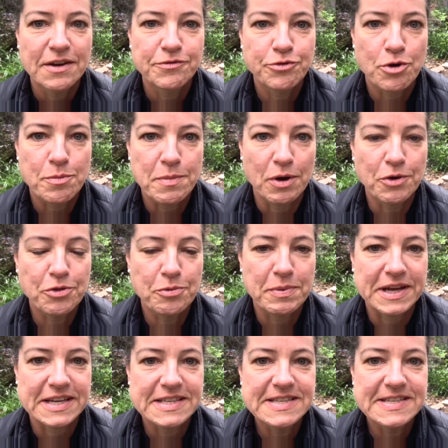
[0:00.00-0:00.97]
for both
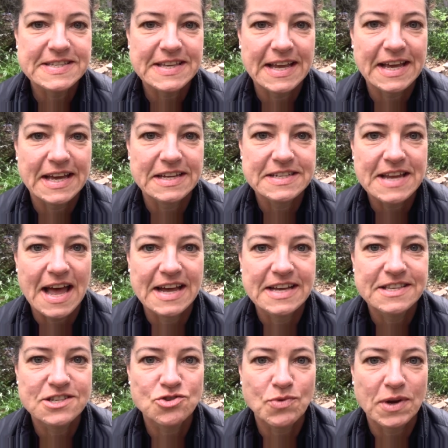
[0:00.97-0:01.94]
beds and
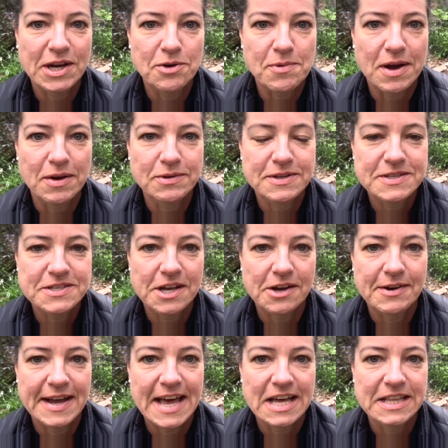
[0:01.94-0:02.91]
tied string around it so
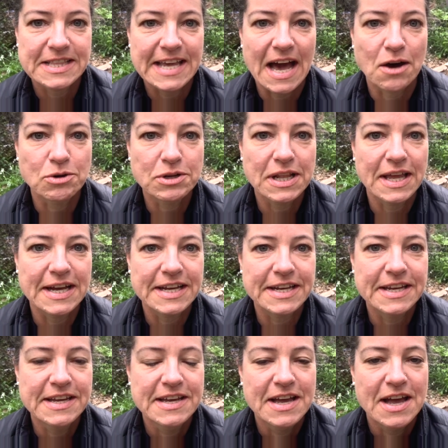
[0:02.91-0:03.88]
I had the
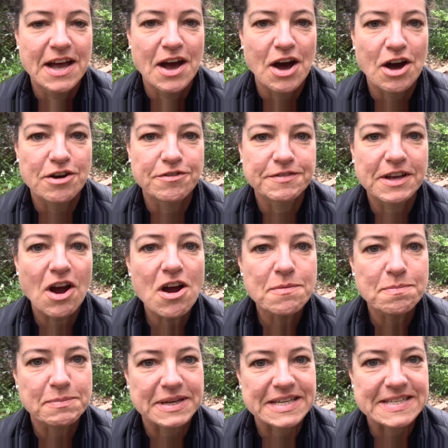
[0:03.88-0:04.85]
outline of the
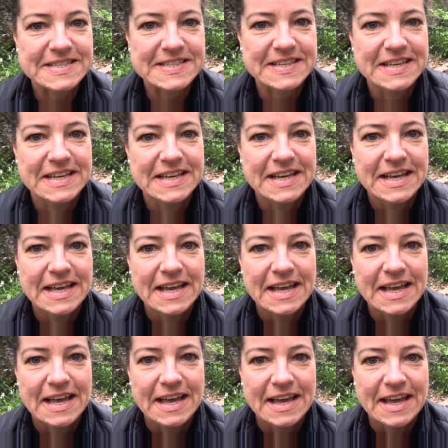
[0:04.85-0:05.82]
garden beds.
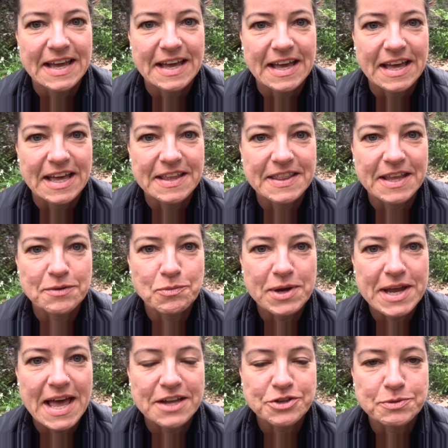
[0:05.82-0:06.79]
And then
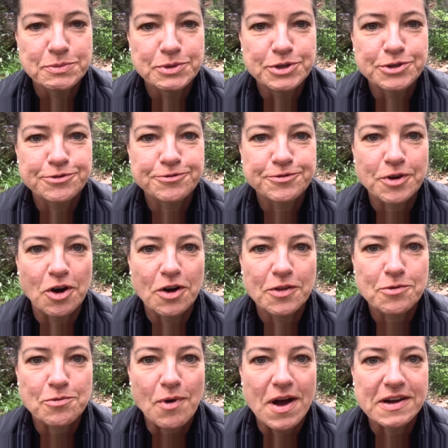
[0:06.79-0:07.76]
we had to move all
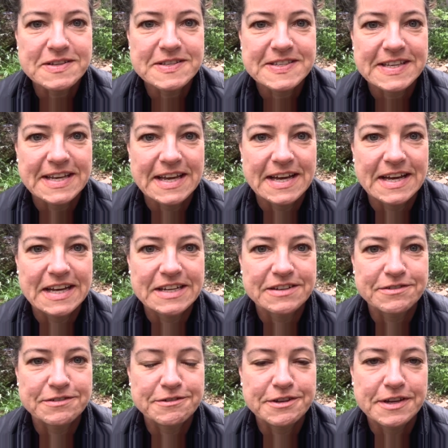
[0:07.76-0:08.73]
the rocks
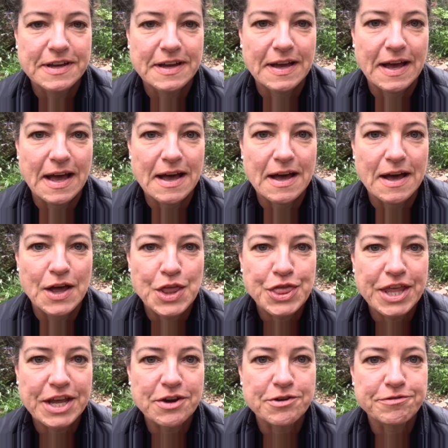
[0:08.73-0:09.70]
and uh,
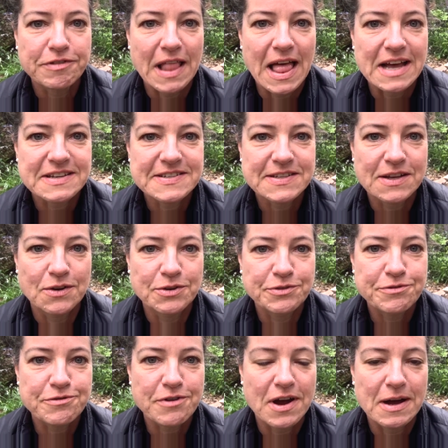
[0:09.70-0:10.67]
thicker flagstone
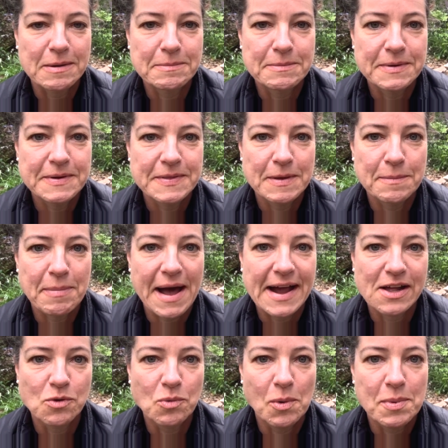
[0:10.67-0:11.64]
from the
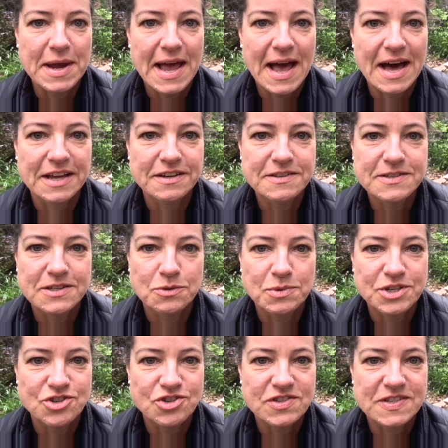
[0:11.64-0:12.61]
pile where we had it. So
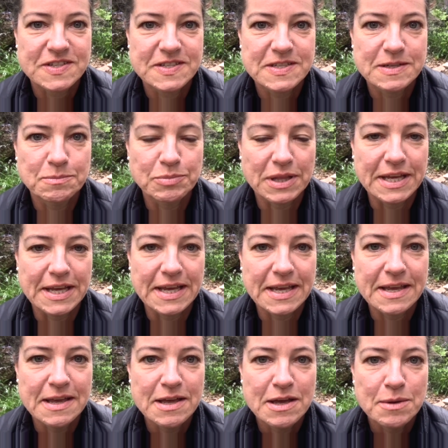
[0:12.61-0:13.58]
we just
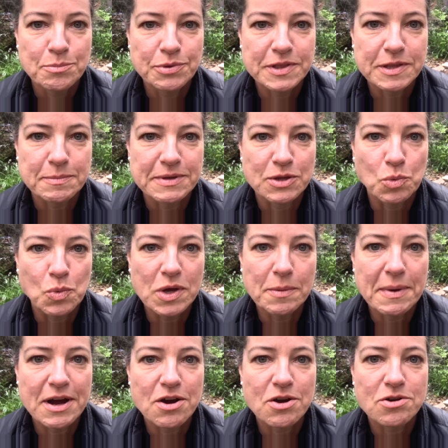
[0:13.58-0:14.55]
simply put them in the
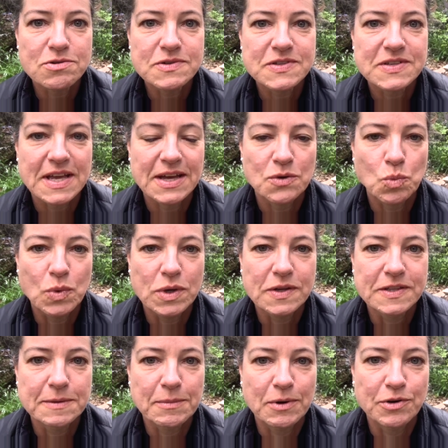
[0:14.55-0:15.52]
wheelbarrows and wheel
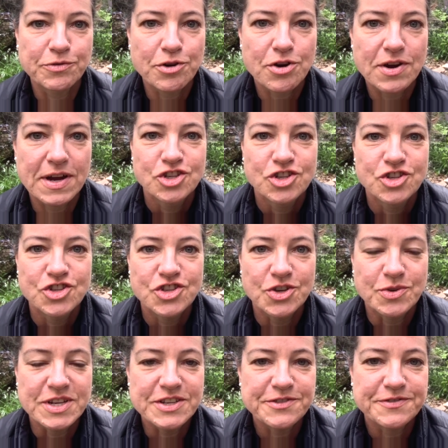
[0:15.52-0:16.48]
them over.
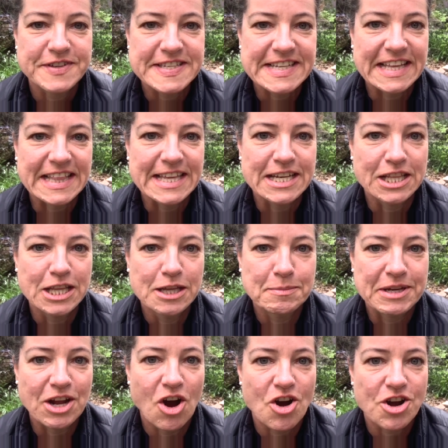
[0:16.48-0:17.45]
So it is physically a little
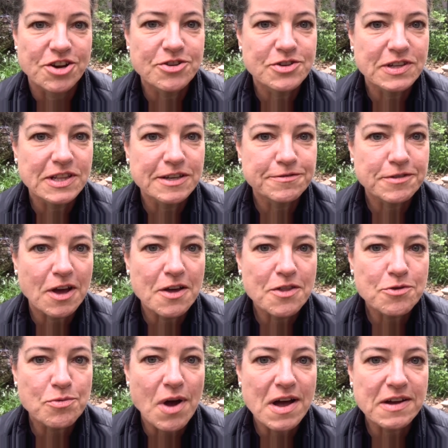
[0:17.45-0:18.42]
bit harder to lift all
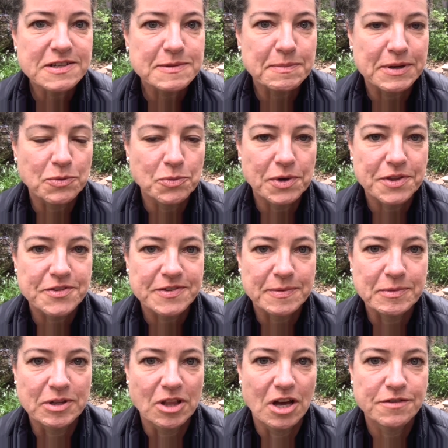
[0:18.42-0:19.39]
the rocks, but with
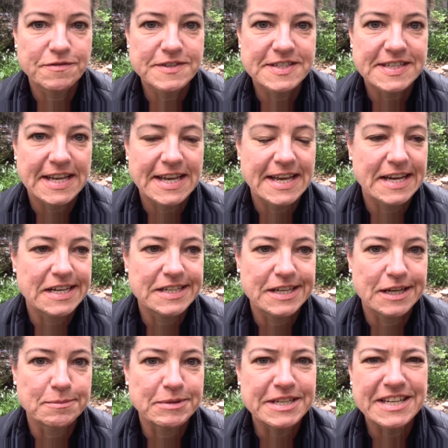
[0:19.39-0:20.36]
some gloves, and
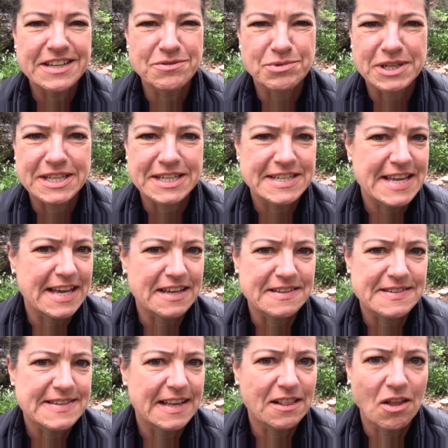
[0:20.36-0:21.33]
um, it didn't really take
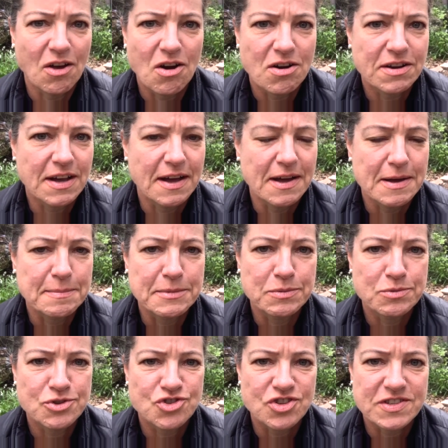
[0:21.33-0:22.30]
us that long. Um,
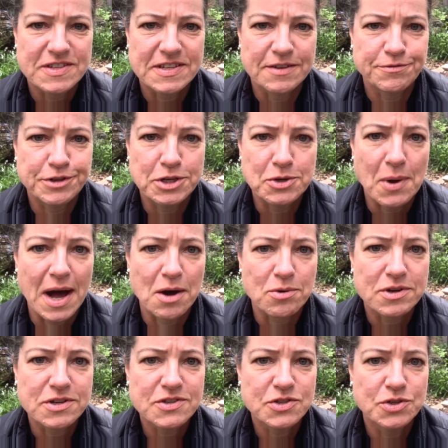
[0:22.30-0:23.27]
it was just a few
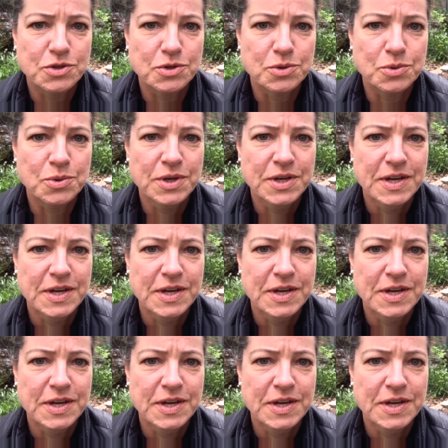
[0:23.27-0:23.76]
hours to